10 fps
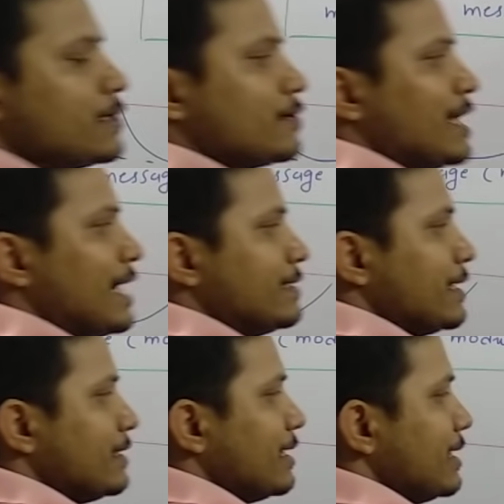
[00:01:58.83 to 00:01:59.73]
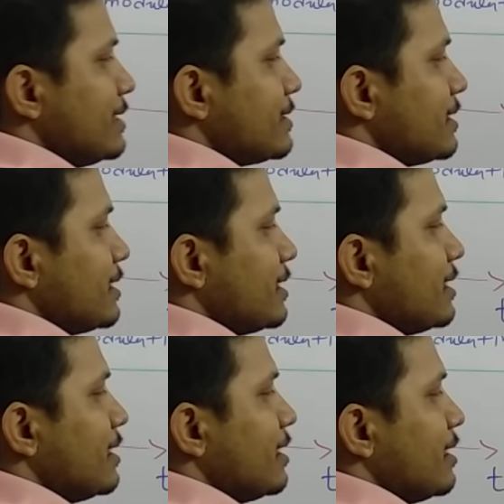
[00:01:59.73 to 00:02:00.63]
so that signal is
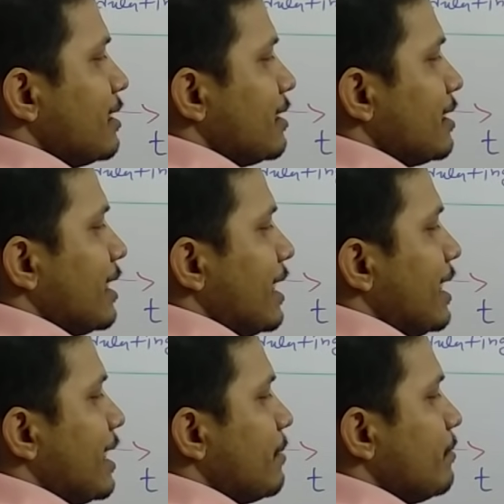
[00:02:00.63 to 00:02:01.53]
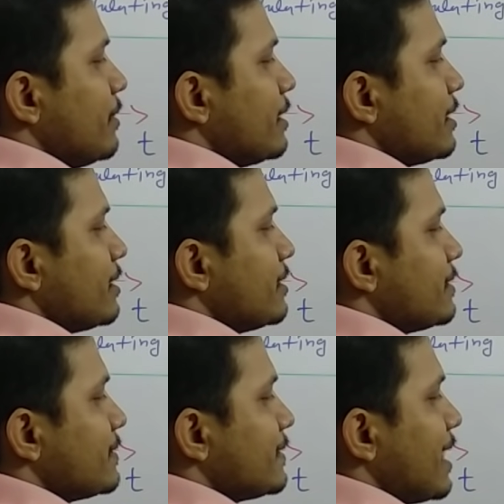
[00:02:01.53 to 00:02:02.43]
am
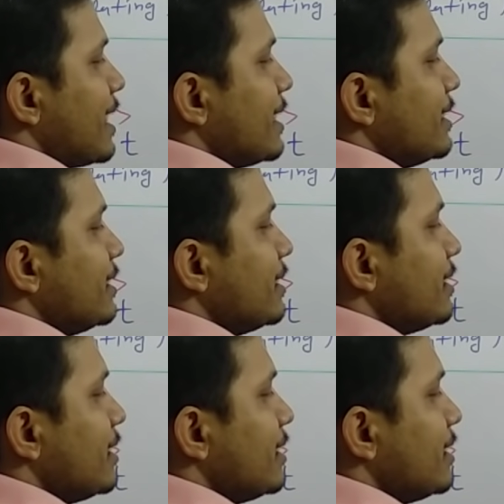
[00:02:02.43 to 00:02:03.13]
sine,